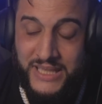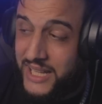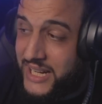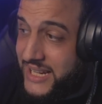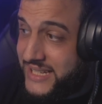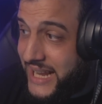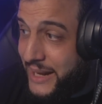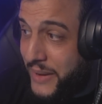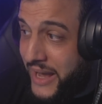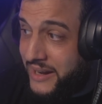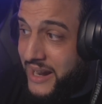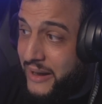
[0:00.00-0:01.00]
Like I said,
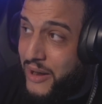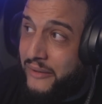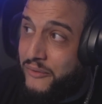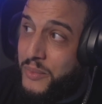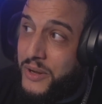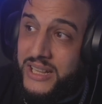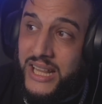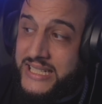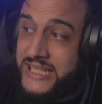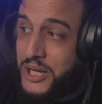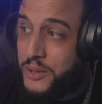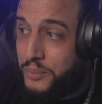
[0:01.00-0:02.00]
man, everybody
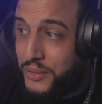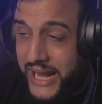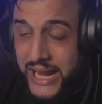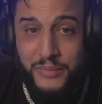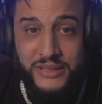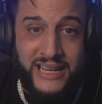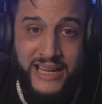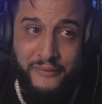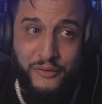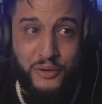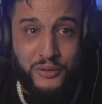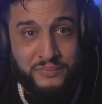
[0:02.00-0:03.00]
likes to complain, but they
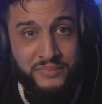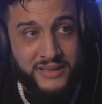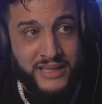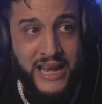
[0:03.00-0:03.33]
never